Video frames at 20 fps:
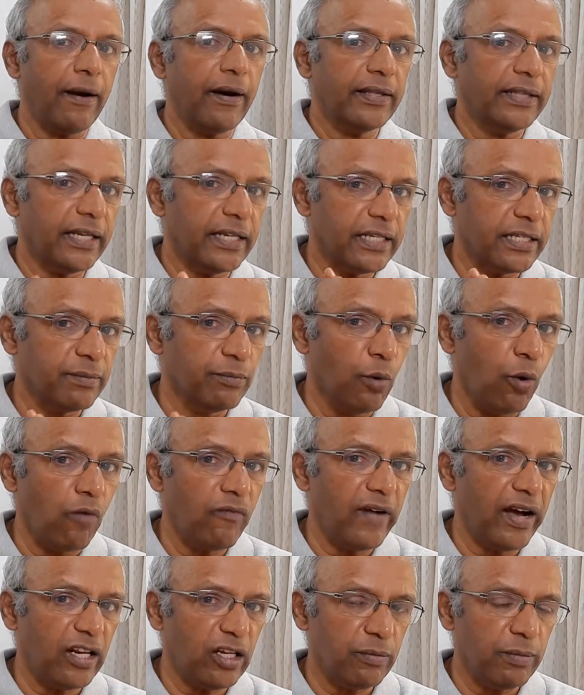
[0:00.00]
that is more
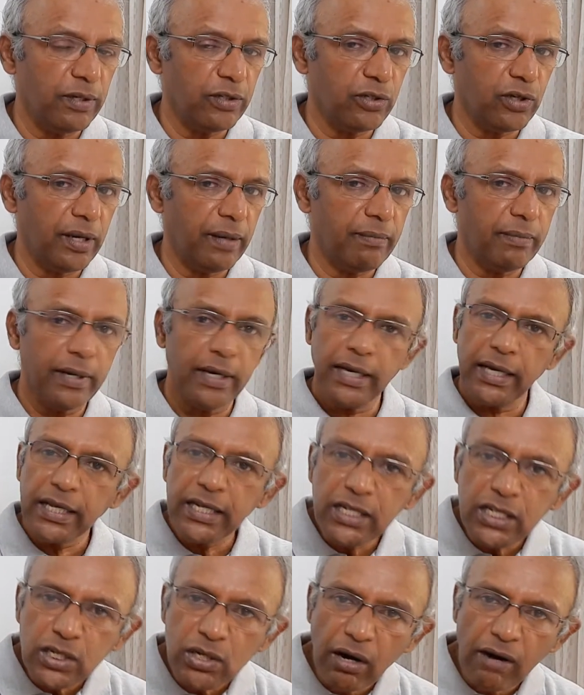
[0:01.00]
valuable to him,
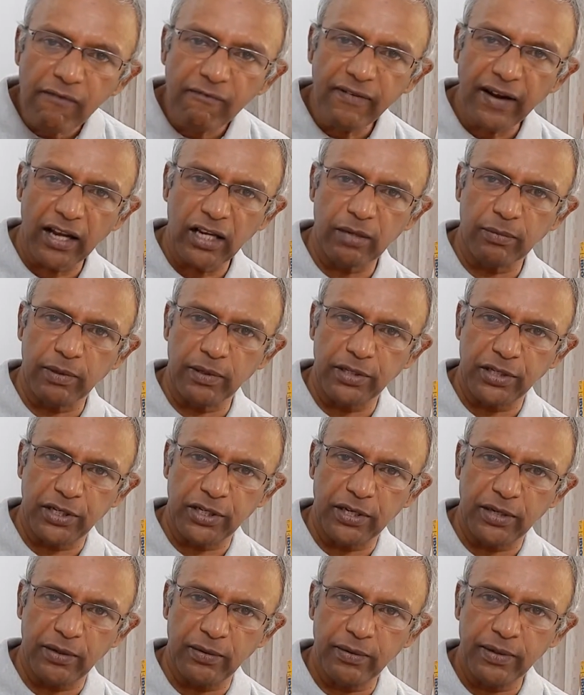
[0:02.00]
not valuable to
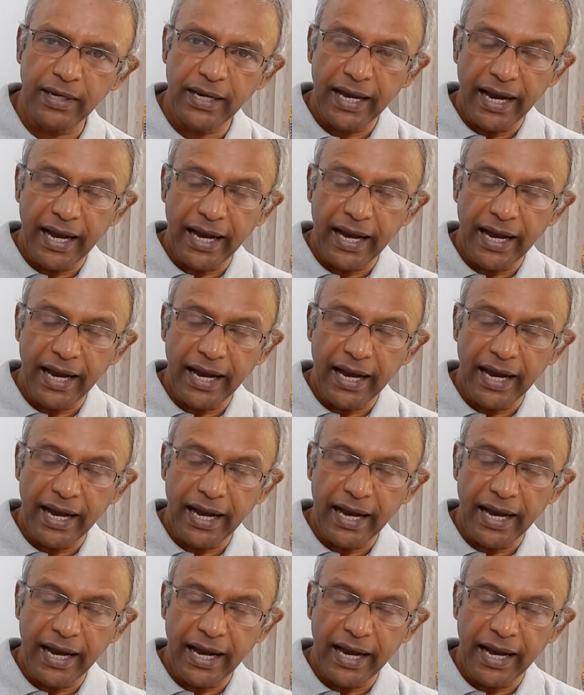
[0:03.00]
you.